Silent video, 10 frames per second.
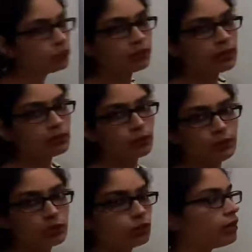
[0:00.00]
things
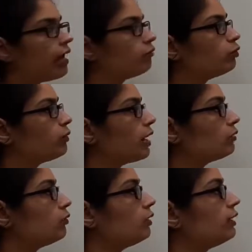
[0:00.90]
which you have to
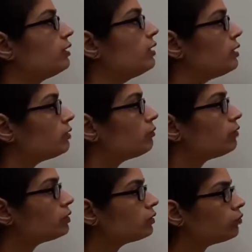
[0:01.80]
calculate. So
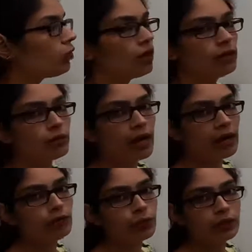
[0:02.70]
first of all you
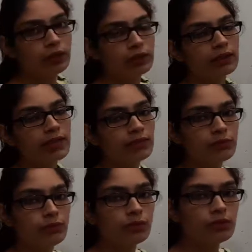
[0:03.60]
have to recognize
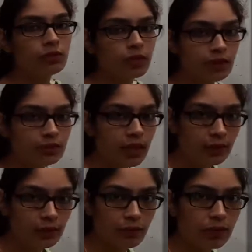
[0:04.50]
which things are
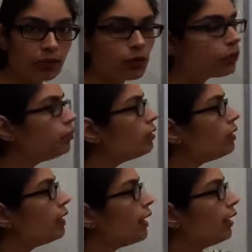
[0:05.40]
given to you
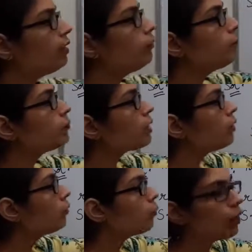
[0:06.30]
and
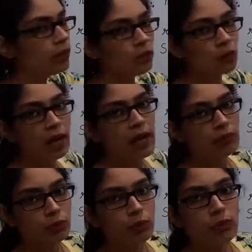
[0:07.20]
what you
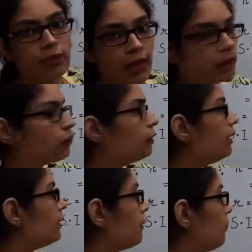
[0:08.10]
have to
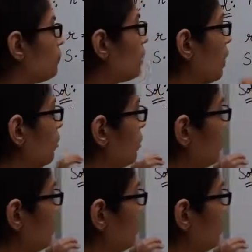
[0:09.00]
calculate. Now